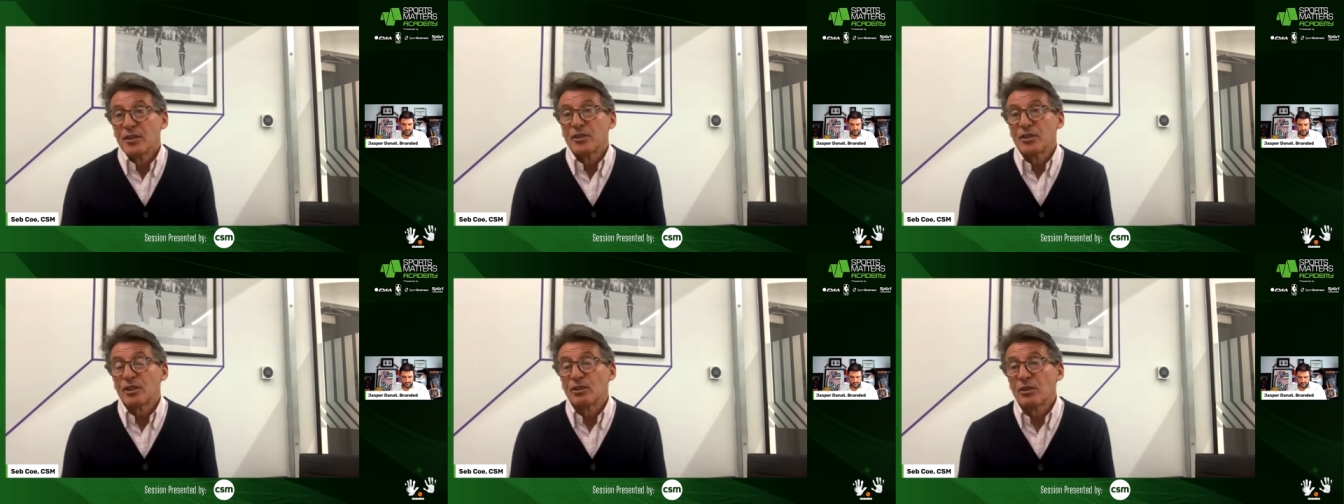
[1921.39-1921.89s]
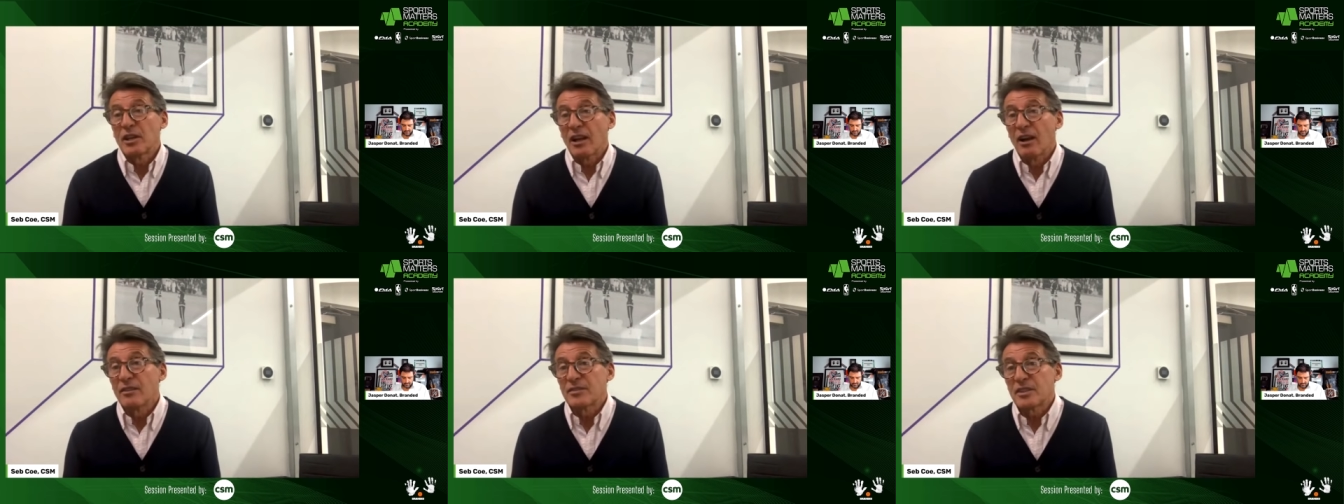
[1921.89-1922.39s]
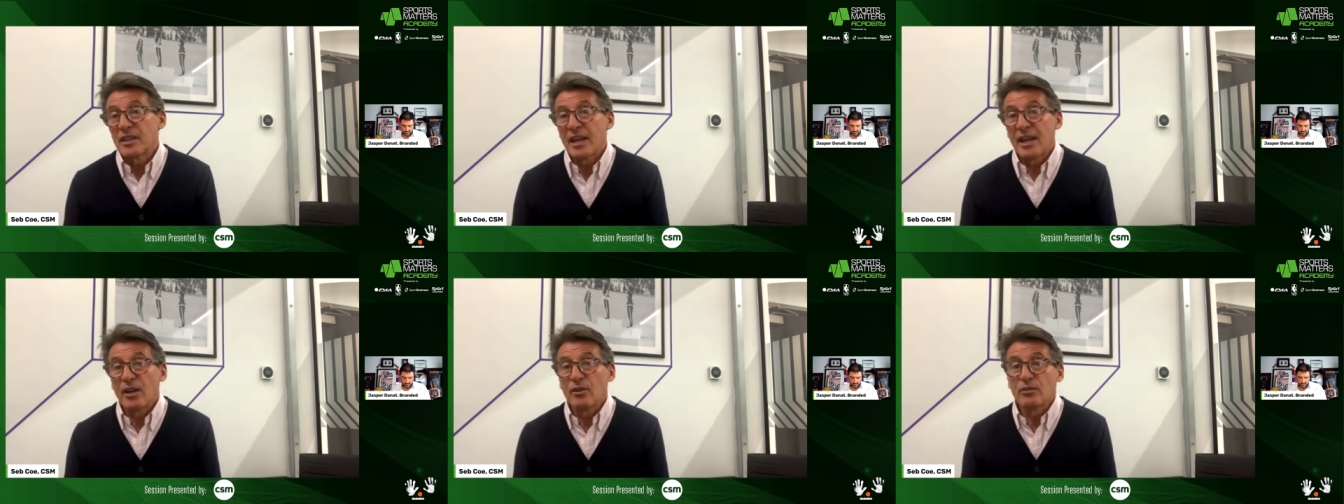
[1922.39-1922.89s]
that are looking after
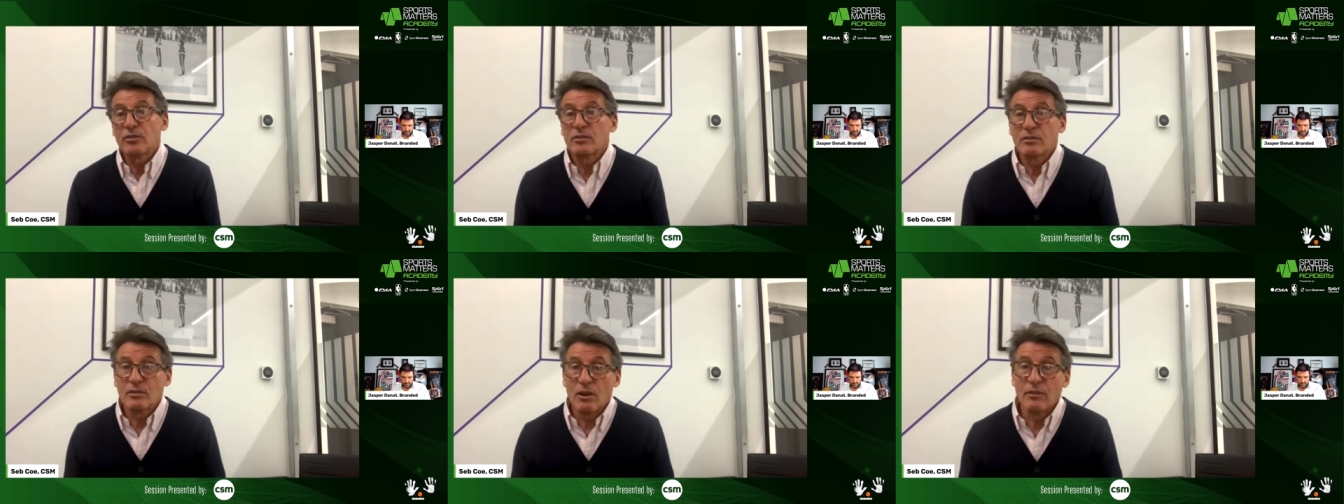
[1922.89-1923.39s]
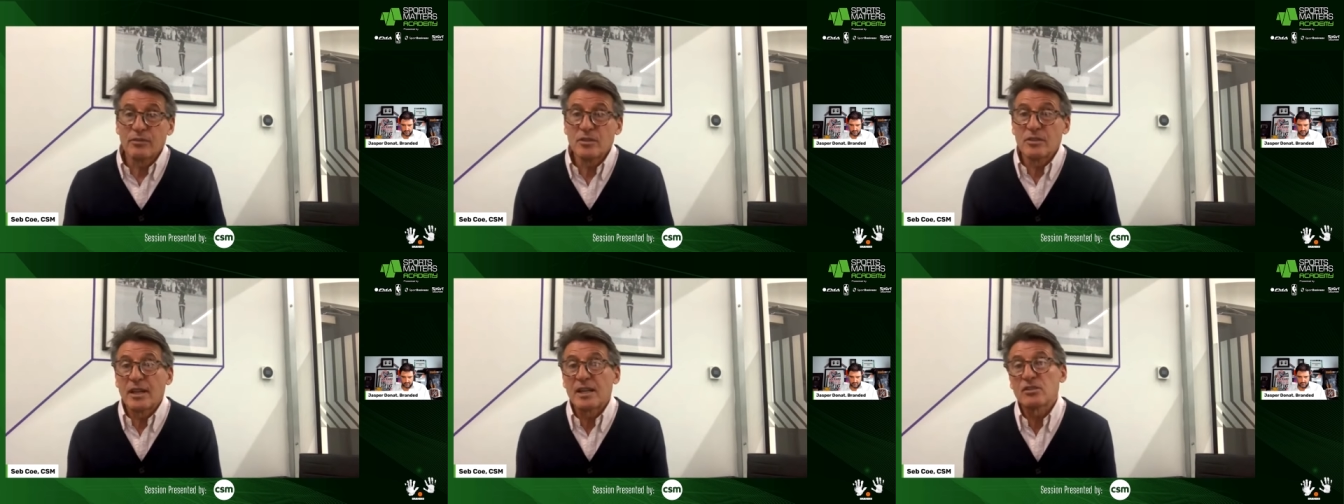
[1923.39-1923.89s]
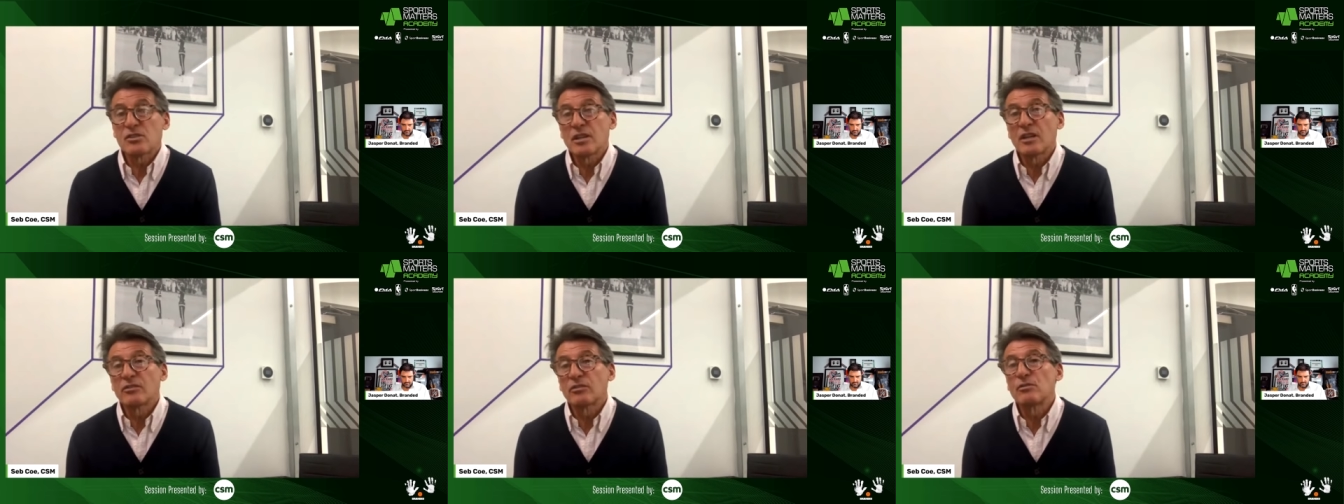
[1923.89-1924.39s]
their health, and often that's
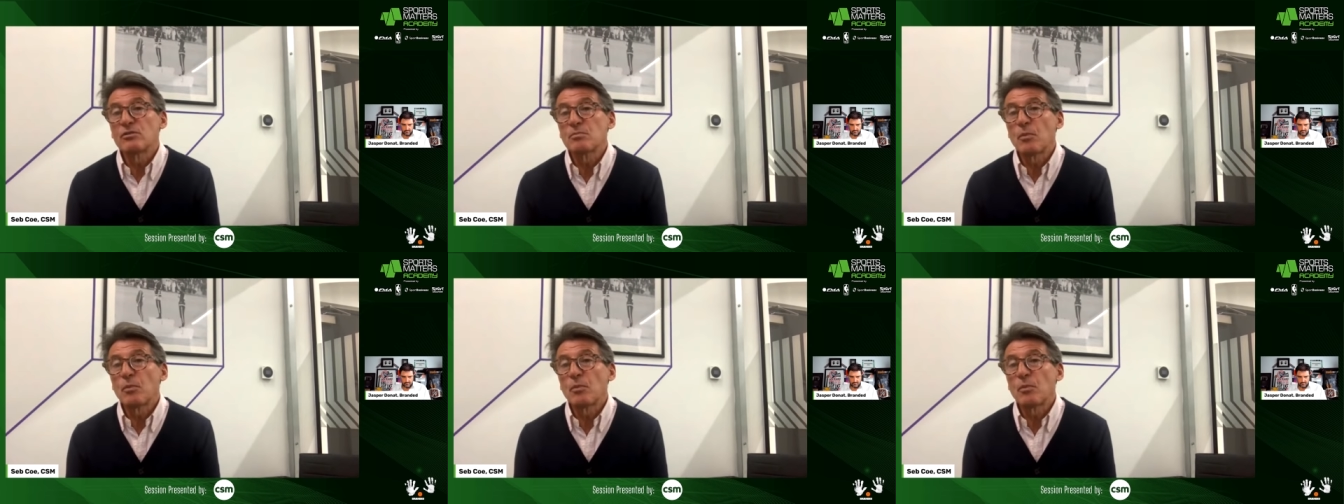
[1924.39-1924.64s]
done through